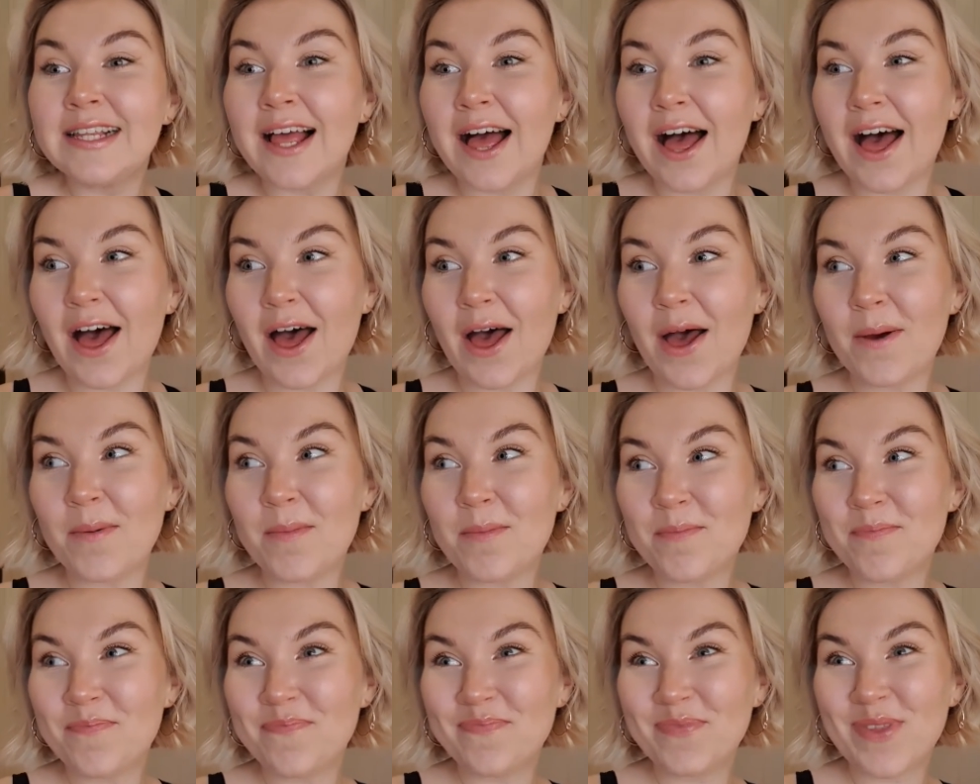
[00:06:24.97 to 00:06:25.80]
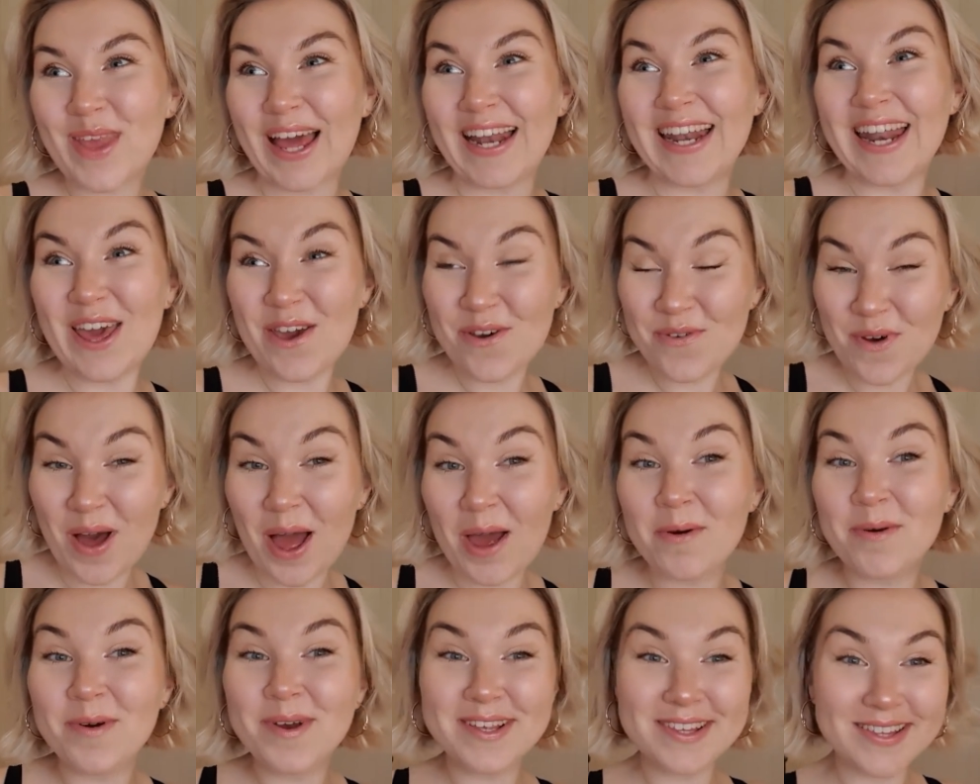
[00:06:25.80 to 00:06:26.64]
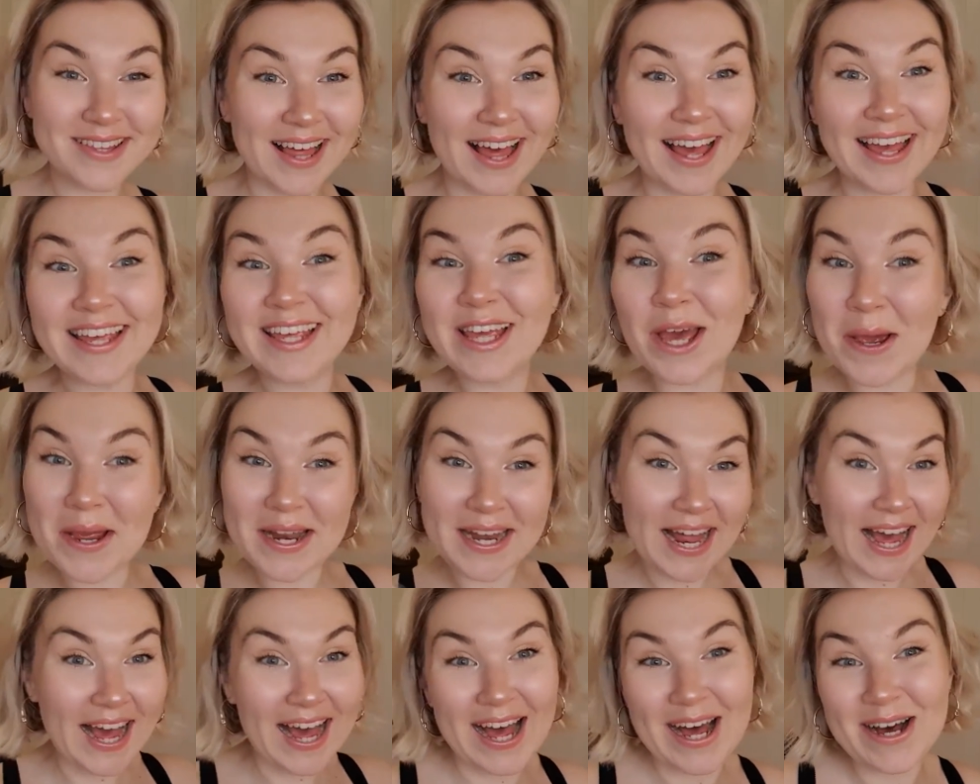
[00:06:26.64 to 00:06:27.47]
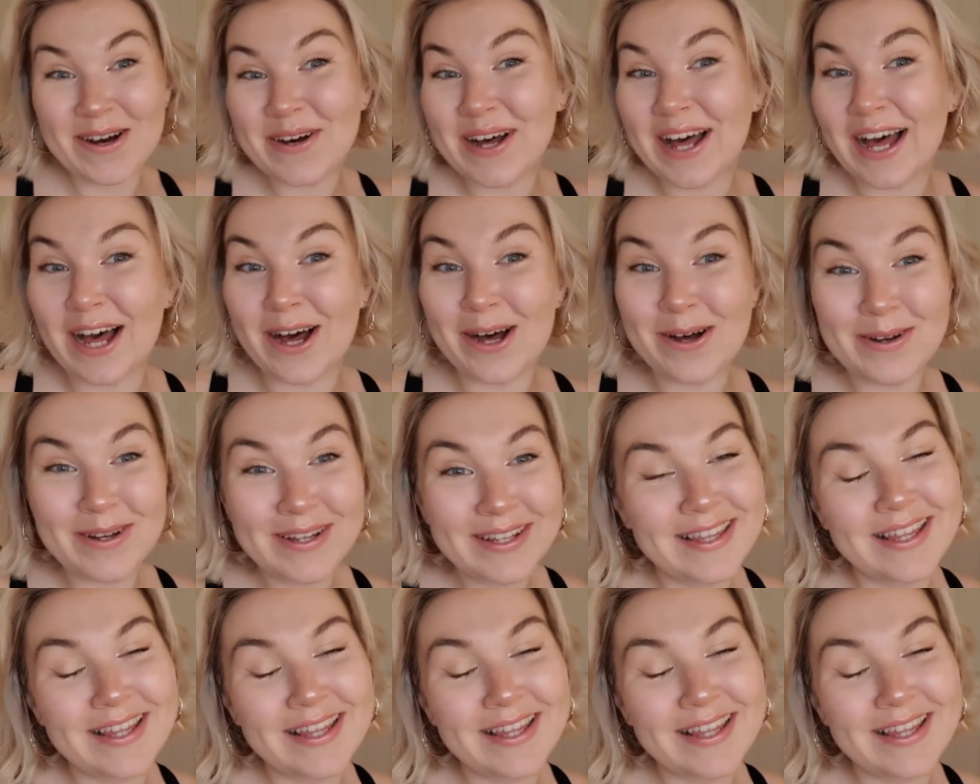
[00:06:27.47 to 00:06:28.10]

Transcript: Um, and if I was like going out out,